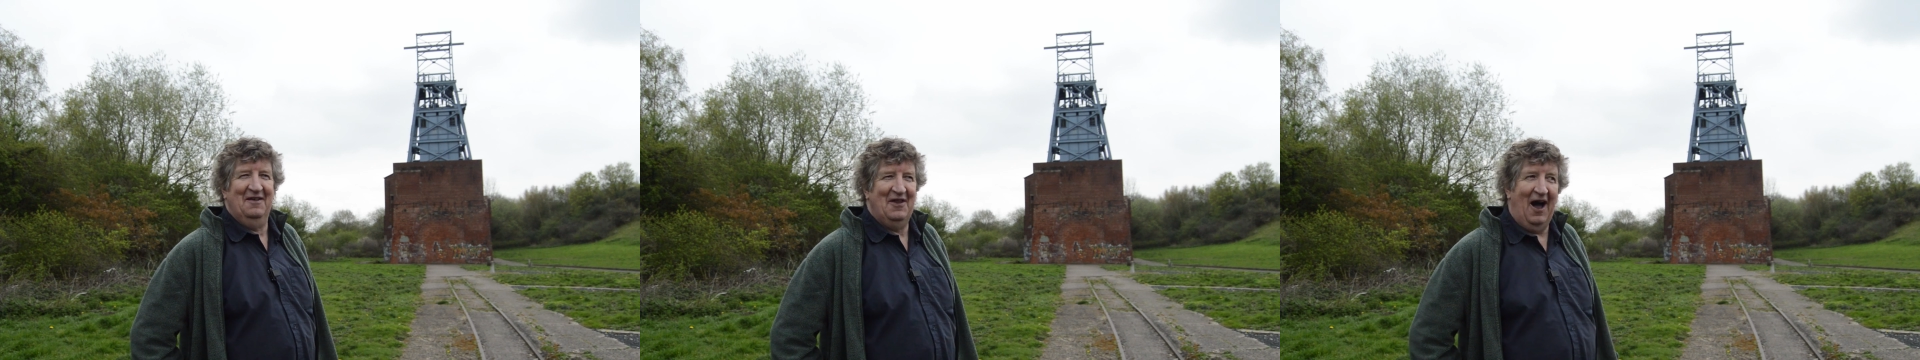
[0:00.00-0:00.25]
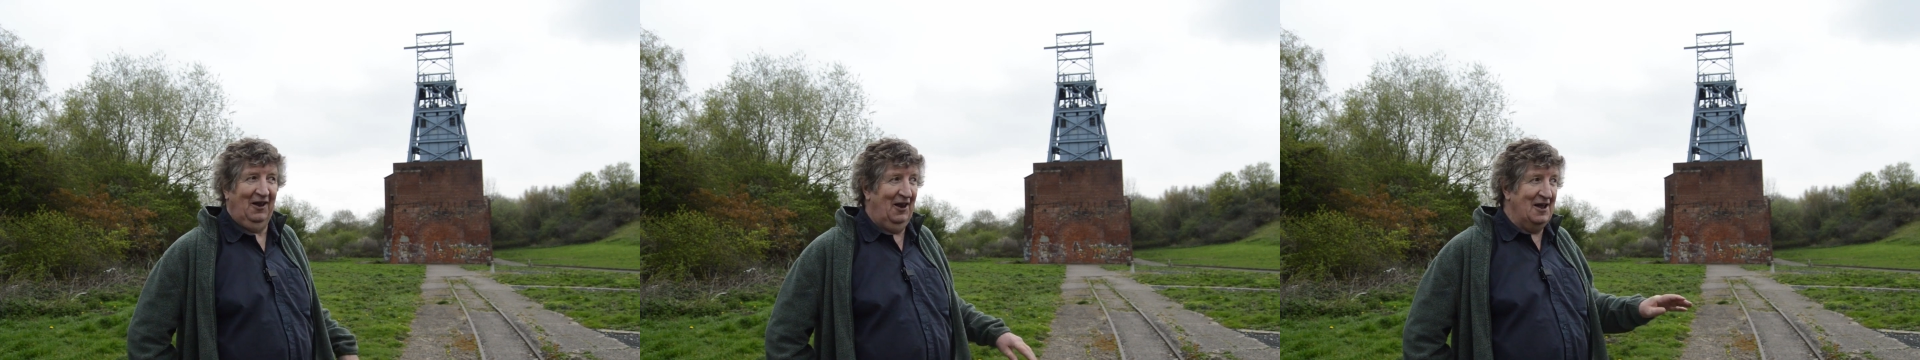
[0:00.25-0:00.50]

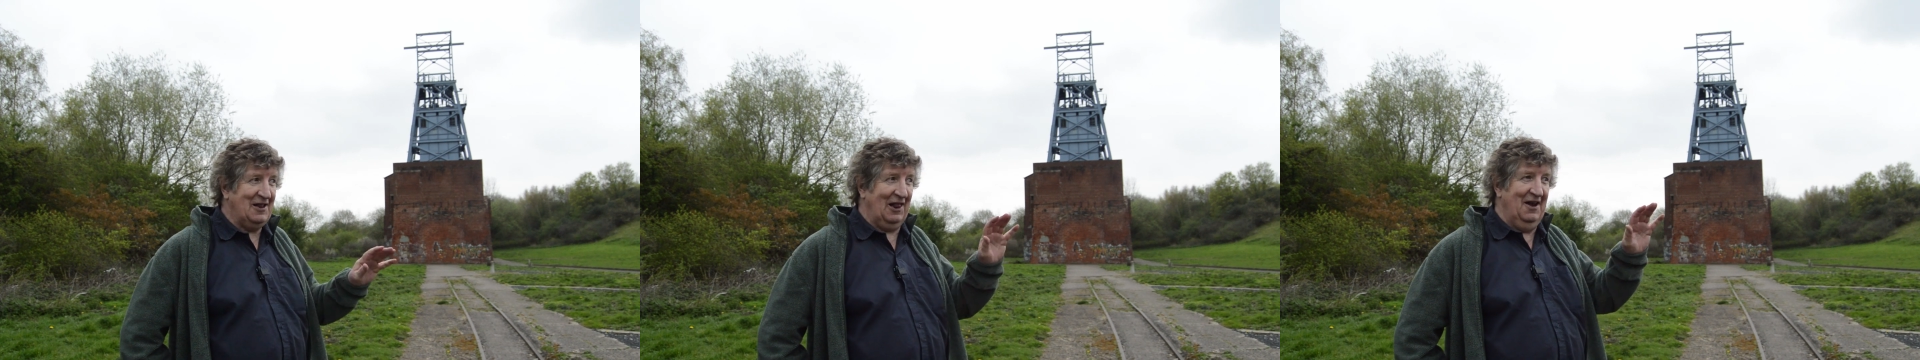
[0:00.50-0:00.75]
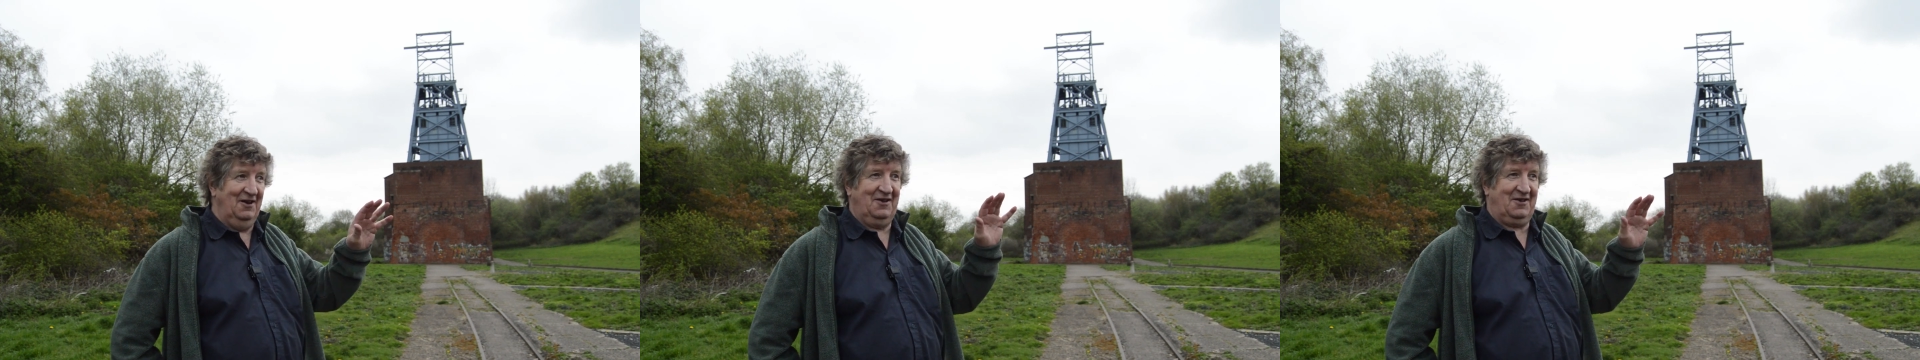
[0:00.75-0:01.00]
That little
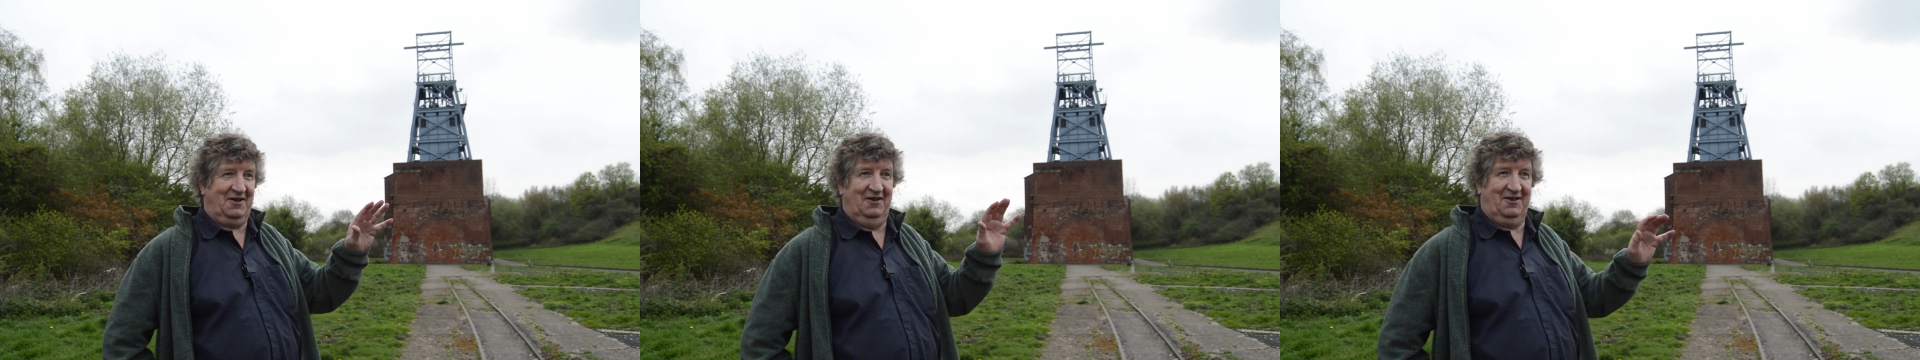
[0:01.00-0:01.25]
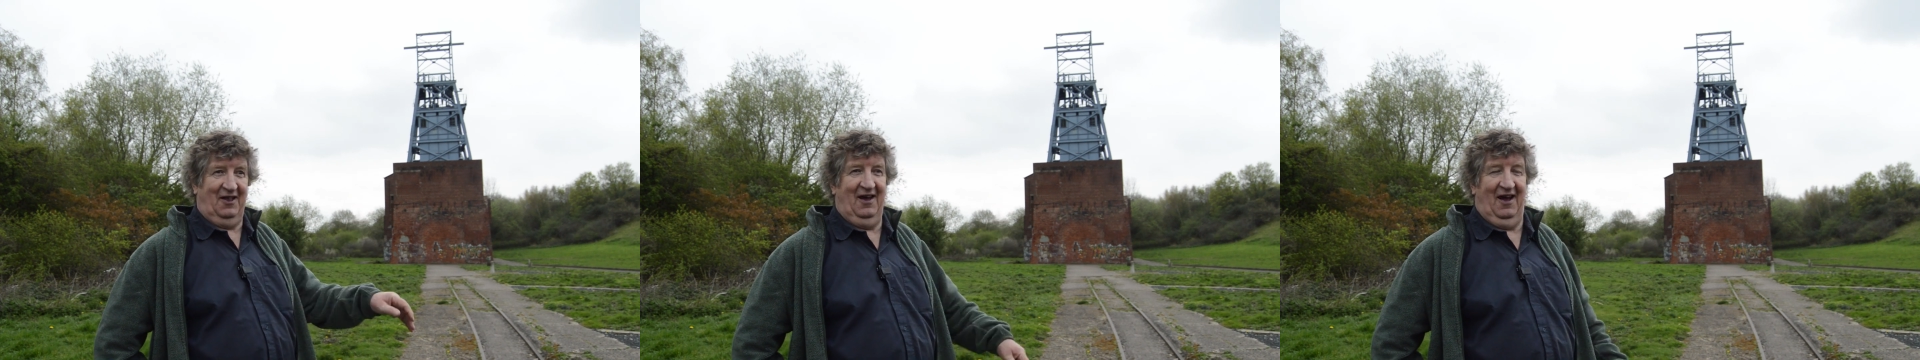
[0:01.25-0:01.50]

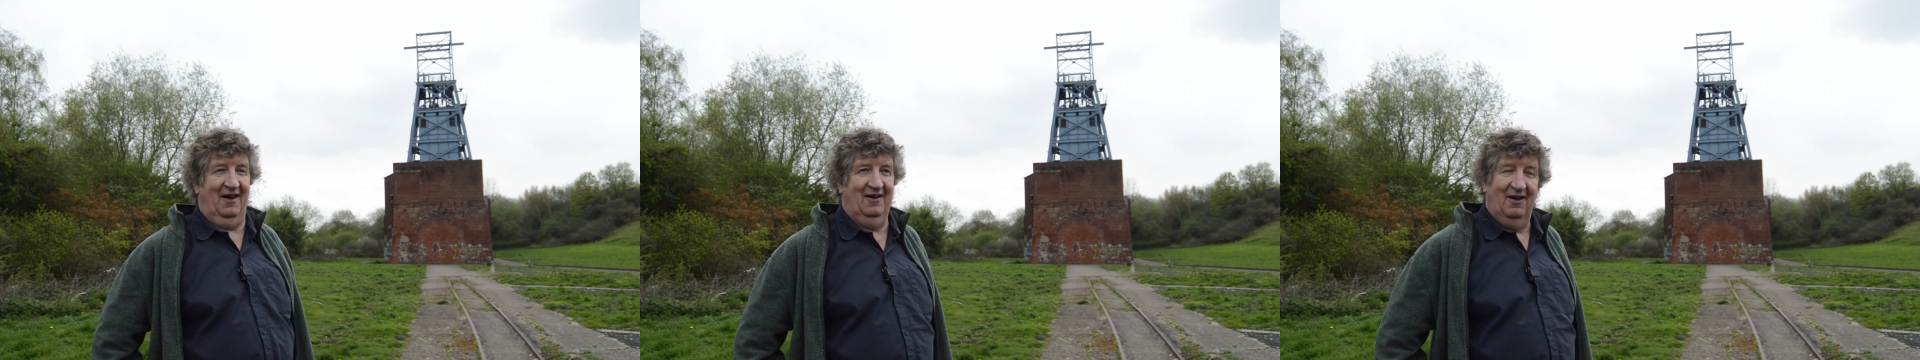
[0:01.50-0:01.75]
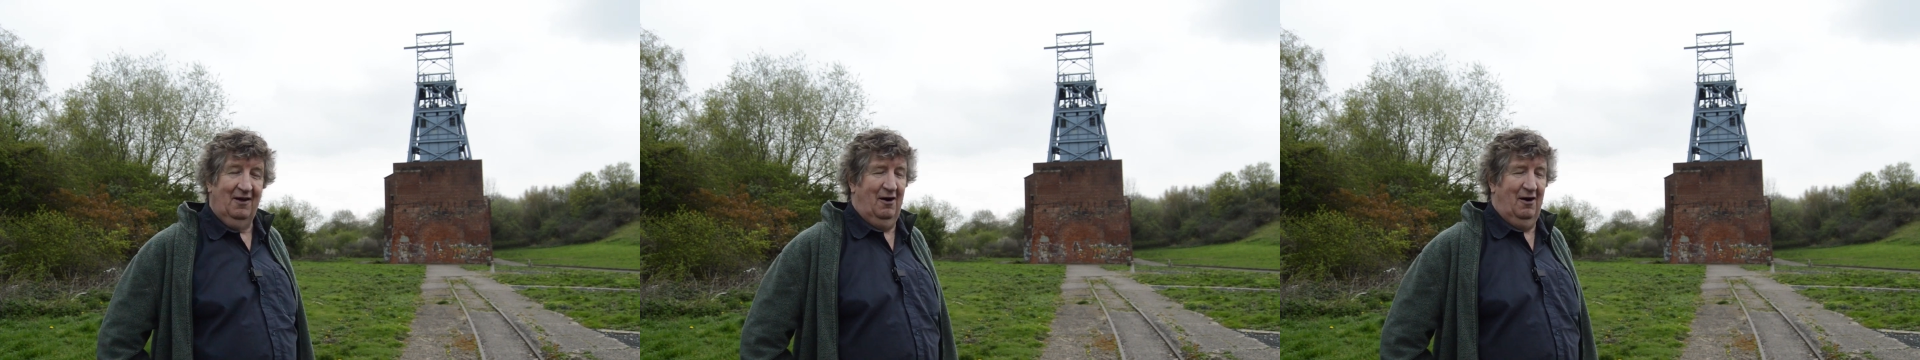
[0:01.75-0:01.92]
instance there.